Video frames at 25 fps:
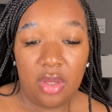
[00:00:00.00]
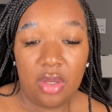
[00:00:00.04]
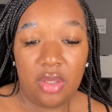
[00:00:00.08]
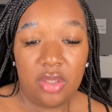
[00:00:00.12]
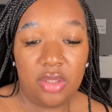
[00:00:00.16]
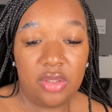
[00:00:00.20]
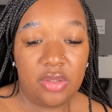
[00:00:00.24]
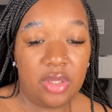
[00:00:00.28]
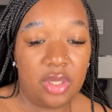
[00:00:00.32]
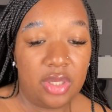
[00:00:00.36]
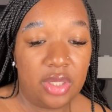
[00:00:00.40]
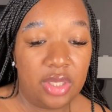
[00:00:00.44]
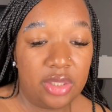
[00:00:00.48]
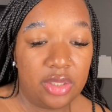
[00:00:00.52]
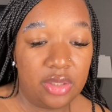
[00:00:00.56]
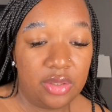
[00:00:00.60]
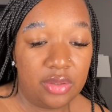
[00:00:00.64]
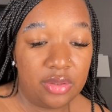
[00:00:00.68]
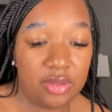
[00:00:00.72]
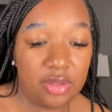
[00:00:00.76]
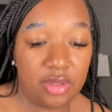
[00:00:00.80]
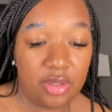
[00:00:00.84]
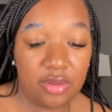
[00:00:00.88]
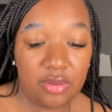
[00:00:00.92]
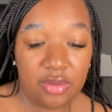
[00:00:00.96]
So I like to use
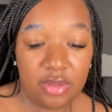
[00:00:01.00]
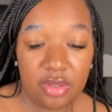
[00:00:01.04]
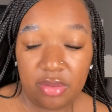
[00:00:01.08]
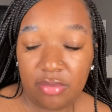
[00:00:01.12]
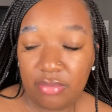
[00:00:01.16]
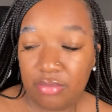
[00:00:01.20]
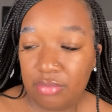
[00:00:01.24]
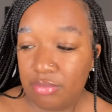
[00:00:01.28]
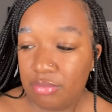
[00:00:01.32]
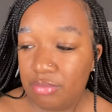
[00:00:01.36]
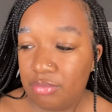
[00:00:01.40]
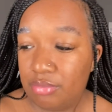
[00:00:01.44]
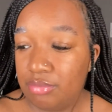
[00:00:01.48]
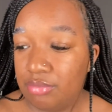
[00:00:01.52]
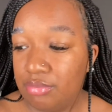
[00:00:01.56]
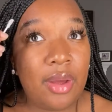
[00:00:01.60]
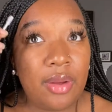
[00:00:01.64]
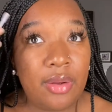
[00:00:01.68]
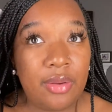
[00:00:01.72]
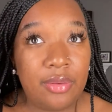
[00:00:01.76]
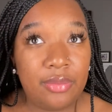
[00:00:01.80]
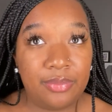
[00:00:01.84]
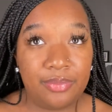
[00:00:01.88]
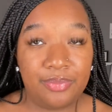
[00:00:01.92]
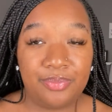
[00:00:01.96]
a Q-tip.
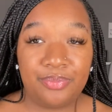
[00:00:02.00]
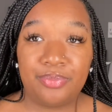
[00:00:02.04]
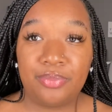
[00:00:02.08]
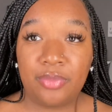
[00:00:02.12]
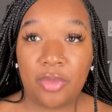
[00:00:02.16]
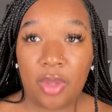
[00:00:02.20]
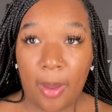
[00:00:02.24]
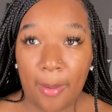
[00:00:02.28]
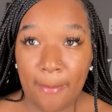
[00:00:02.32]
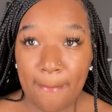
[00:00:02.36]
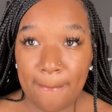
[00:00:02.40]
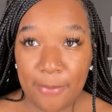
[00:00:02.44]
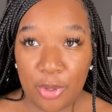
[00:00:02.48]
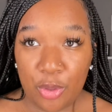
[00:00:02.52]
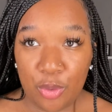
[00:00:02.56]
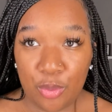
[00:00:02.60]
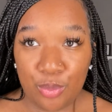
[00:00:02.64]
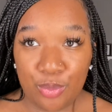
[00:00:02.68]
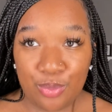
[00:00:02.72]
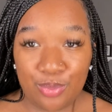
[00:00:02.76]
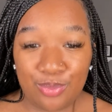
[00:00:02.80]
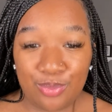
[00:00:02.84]
Boom.